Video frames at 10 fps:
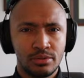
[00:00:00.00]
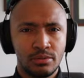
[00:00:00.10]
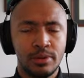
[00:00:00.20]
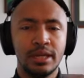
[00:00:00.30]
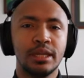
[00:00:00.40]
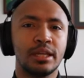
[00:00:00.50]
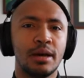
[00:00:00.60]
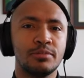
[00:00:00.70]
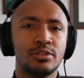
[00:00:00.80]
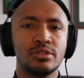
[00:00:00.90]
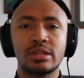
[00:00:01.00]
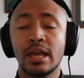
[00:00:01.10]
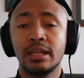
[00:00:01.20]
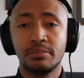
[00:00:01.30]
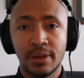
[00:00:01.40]
when it comes to
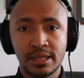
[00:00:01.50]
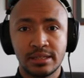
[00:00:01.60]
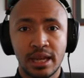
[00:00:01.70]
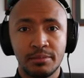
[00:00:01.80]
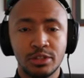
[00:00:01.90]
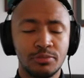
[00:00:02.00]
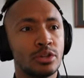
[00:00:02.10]
scaling base damage.